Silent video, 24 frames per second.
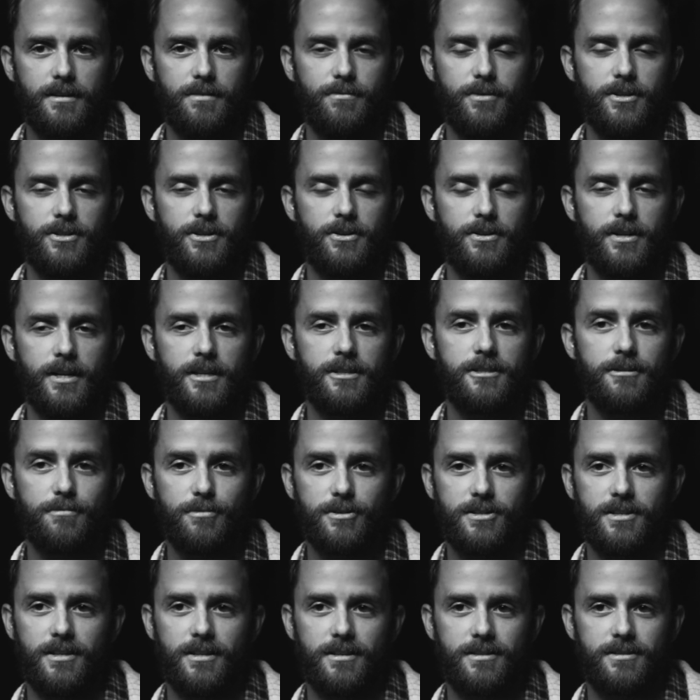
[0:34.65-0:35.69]
and we donate
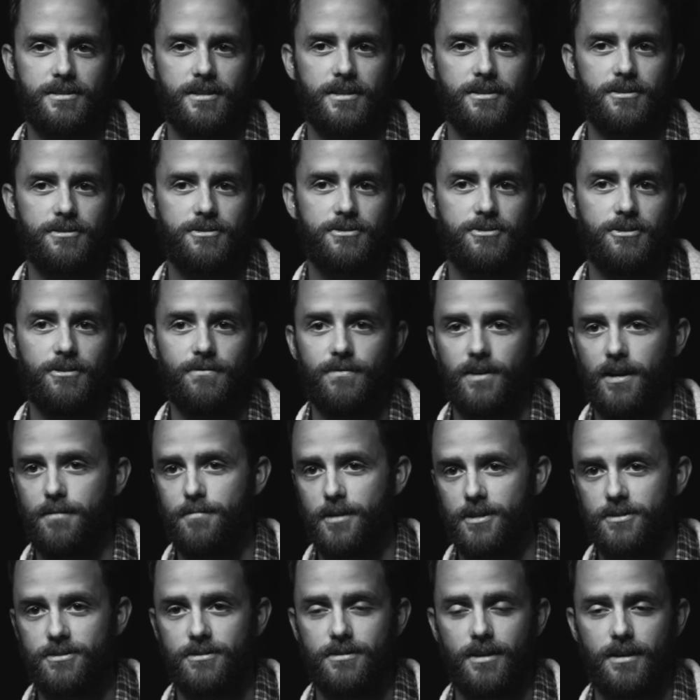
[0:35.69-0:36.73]
2% of sales to
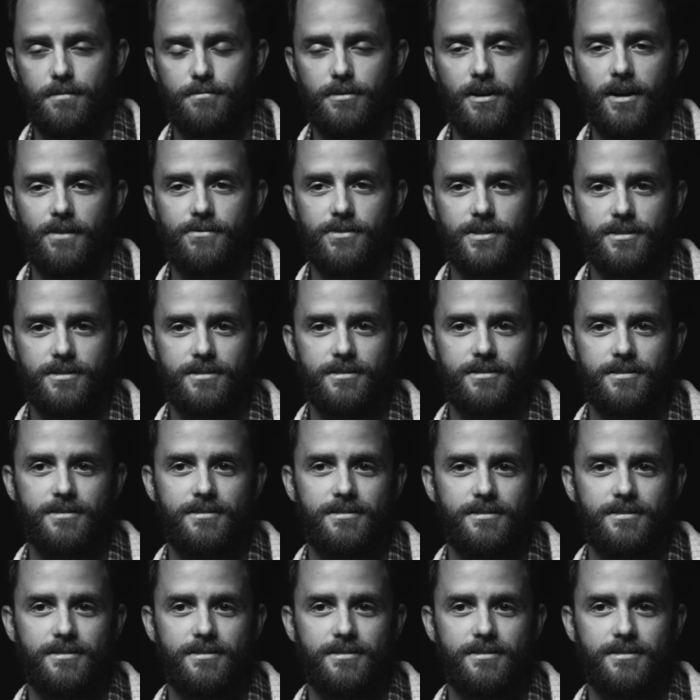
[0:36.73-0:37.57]
environmental nonprofits.